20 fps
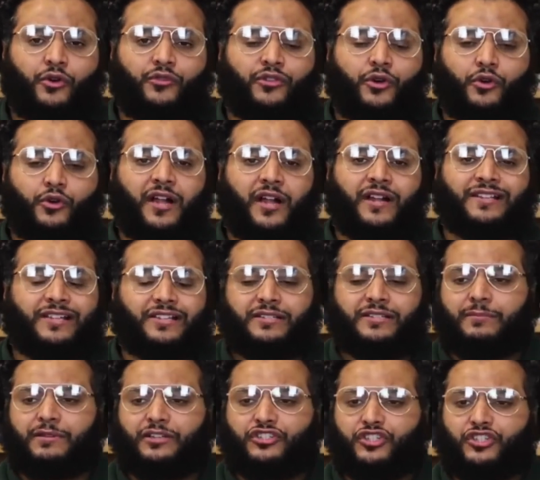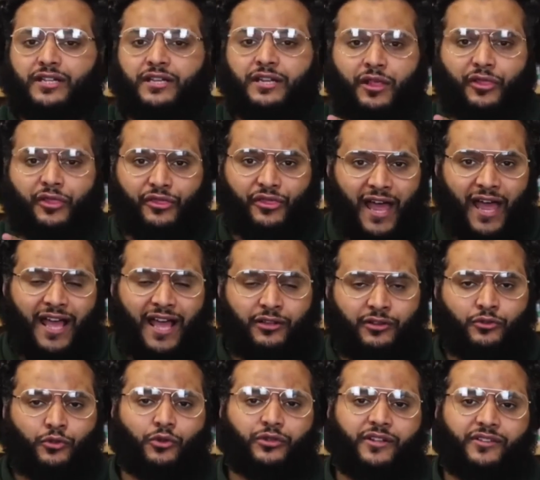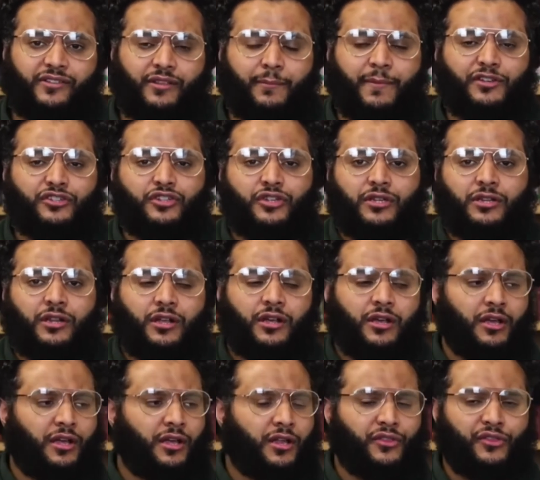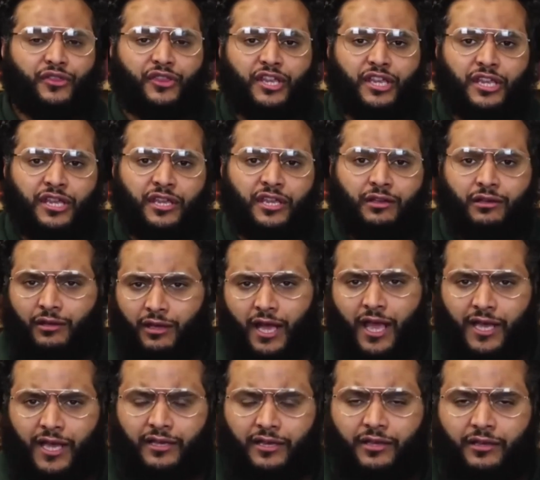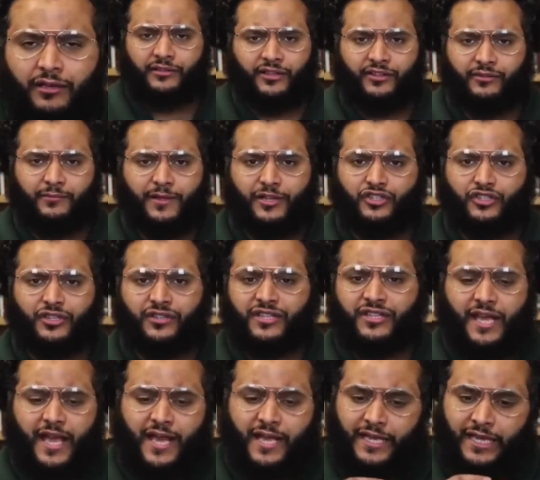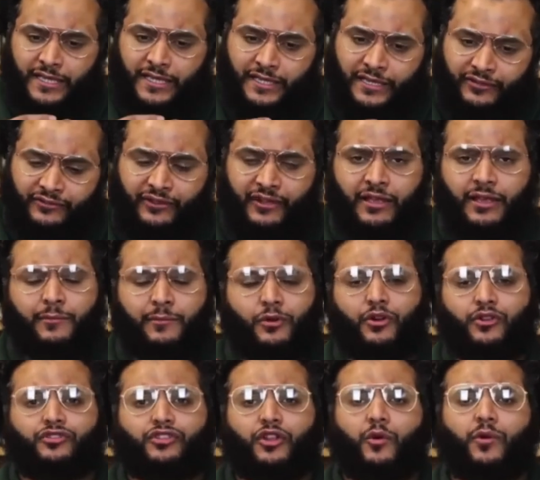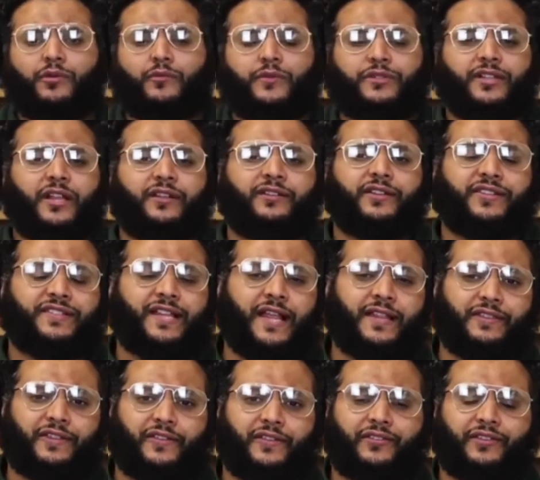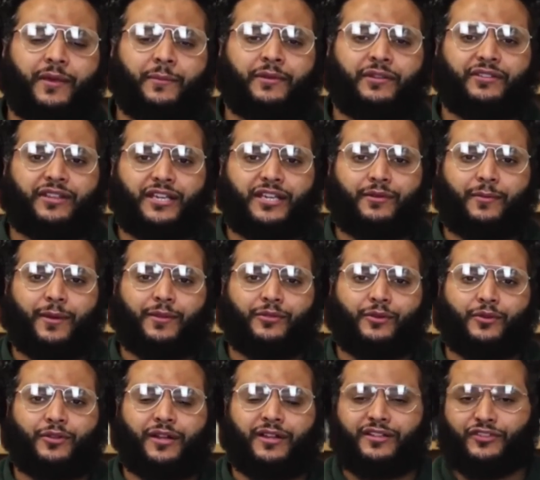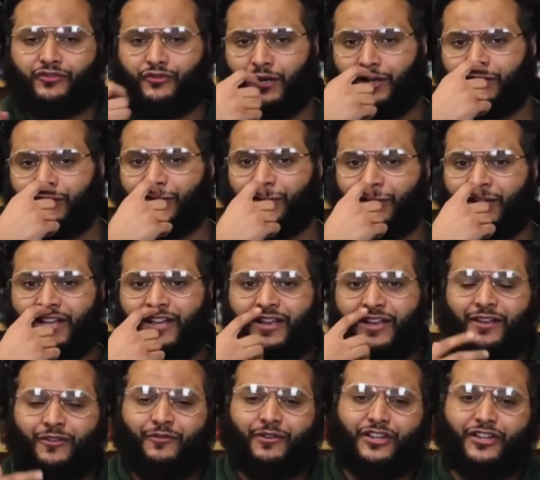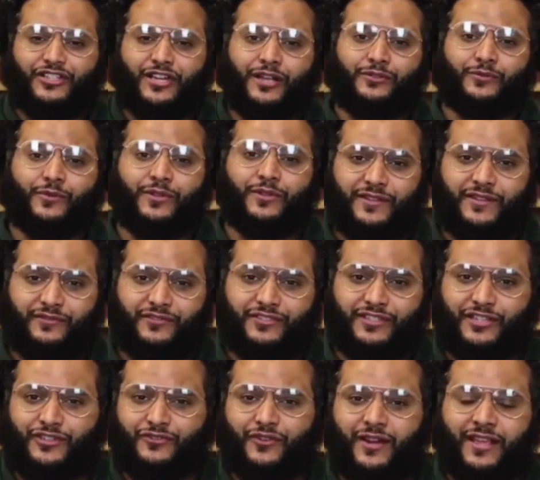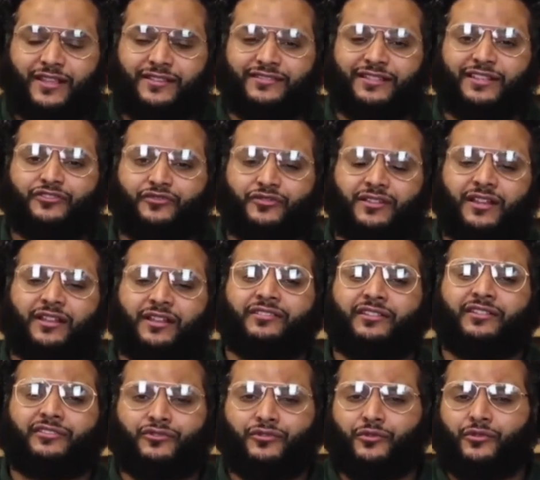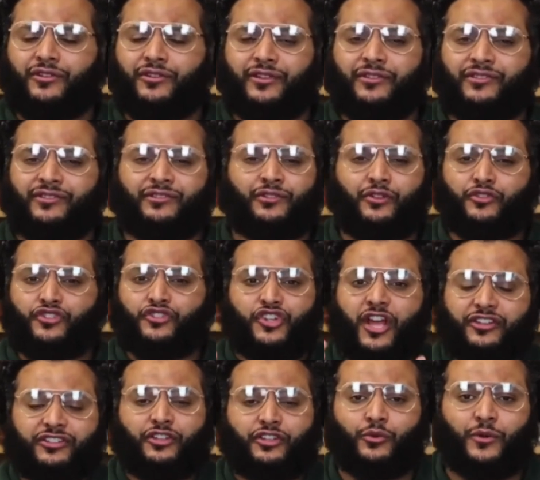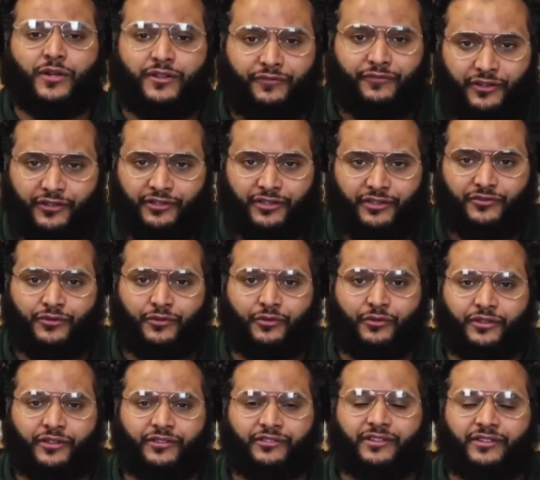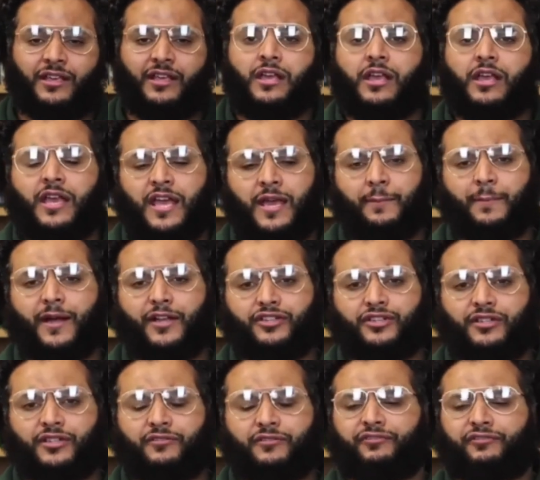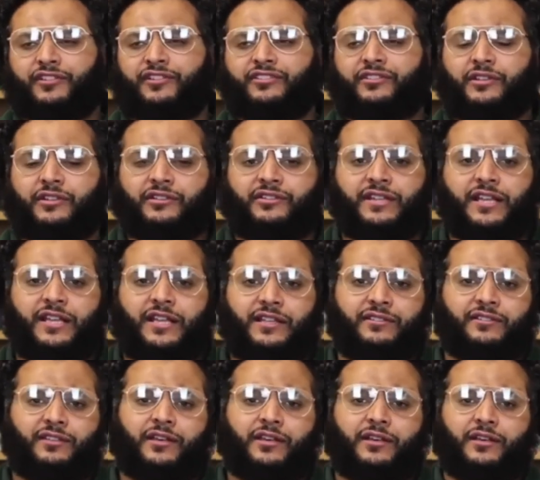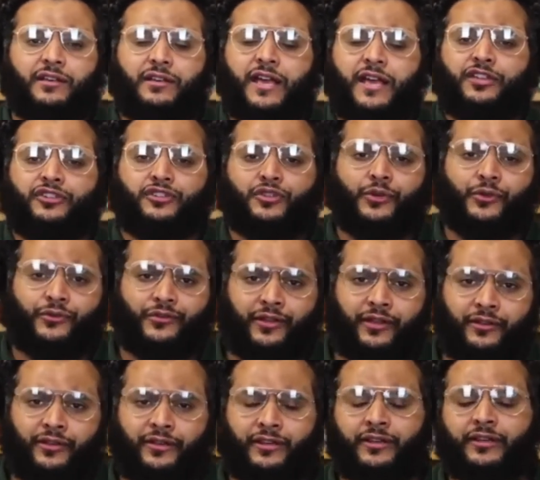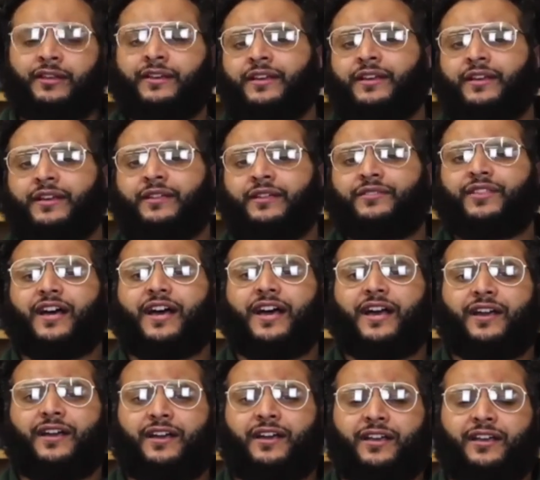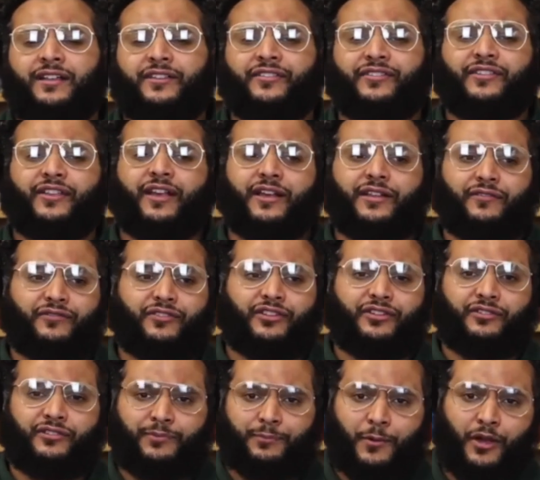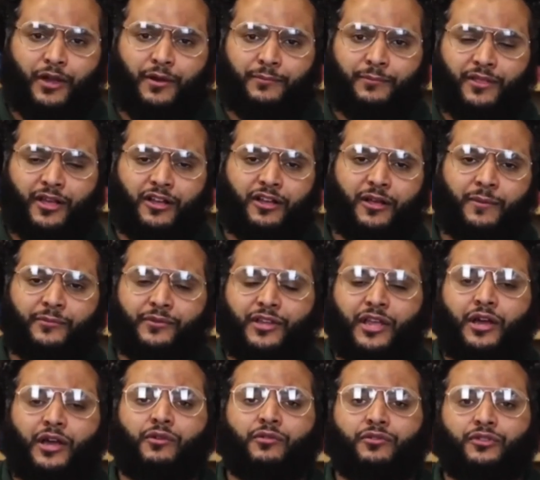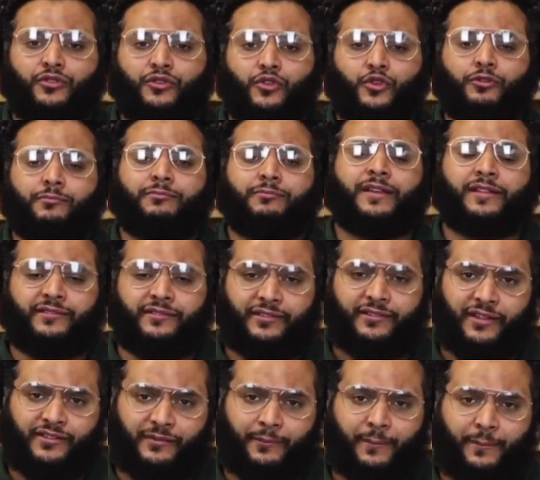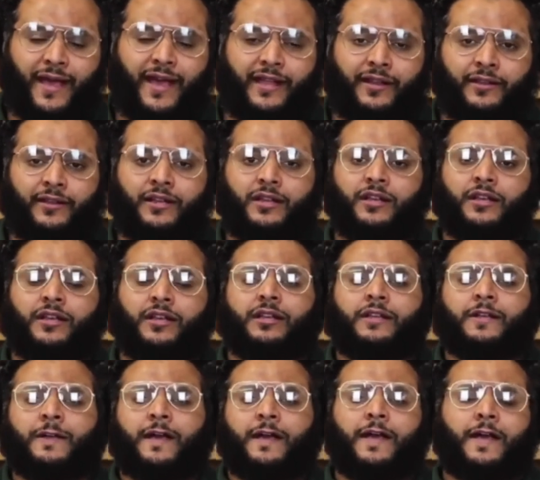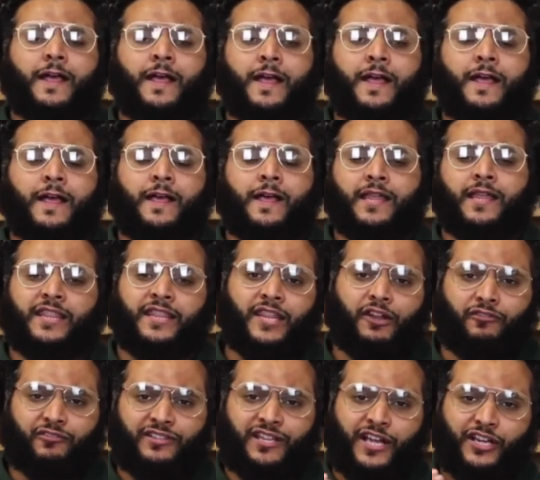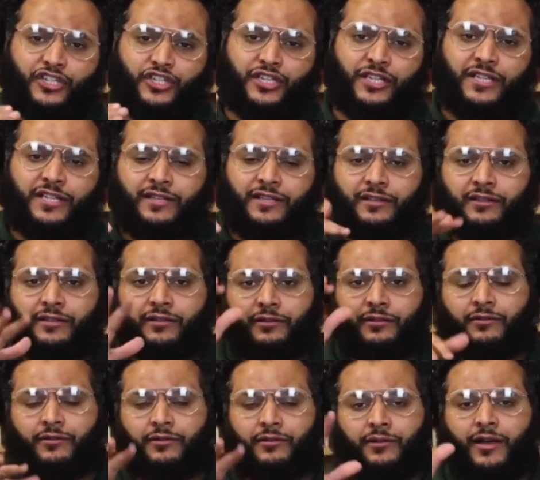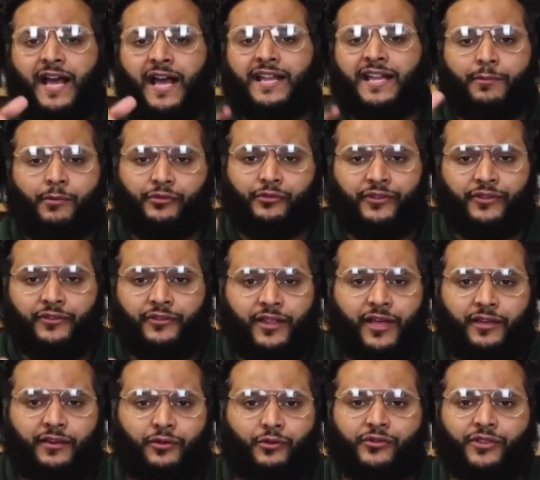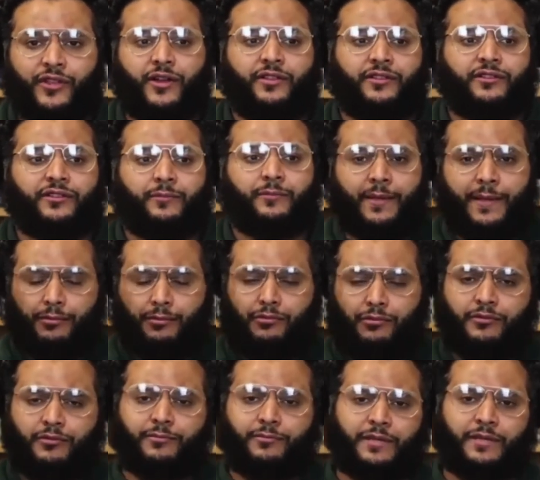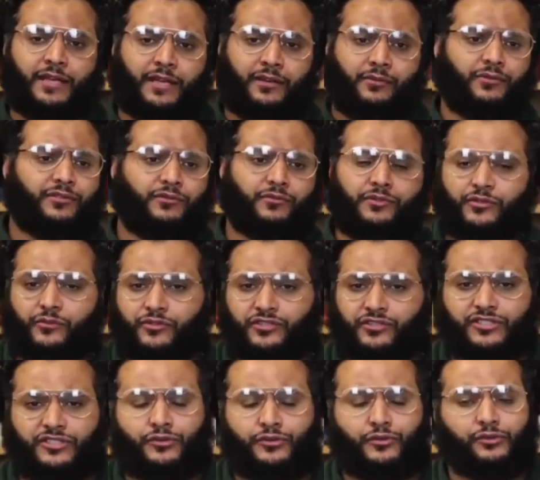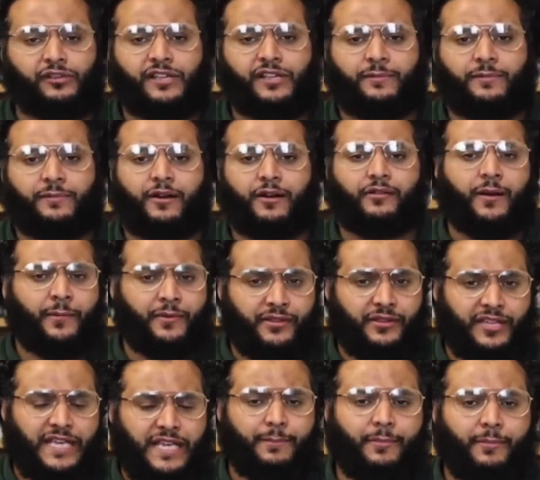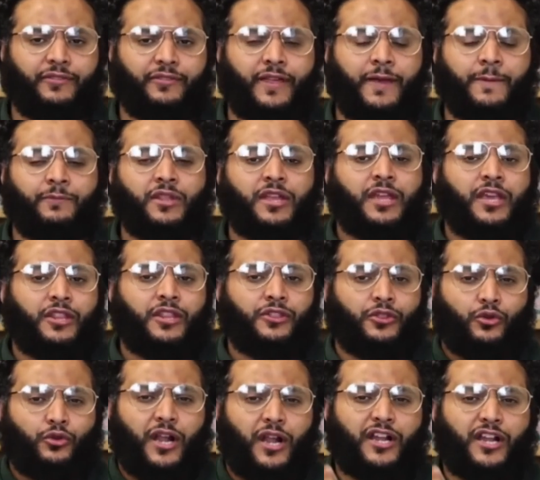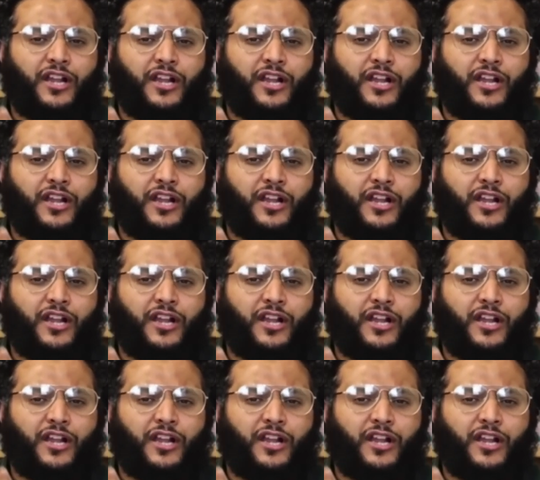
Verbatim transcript: the Quran doesn't mention that, nor does it mention uh, the egg. It doesn't mention the egg in its because no one would understand this. I mean, think about the Quran is trying to reach out to a 7th century, 8th century, 9th century audience, not just a 21st century audience. Imagine if it's uh, telling the end user here that uh, inside of the sperm that comes out or you emit as a man, uh, there is actually uh, animals in there, or the, people would be like, what, "What's this talking about?" I mean, think about that. The Quran.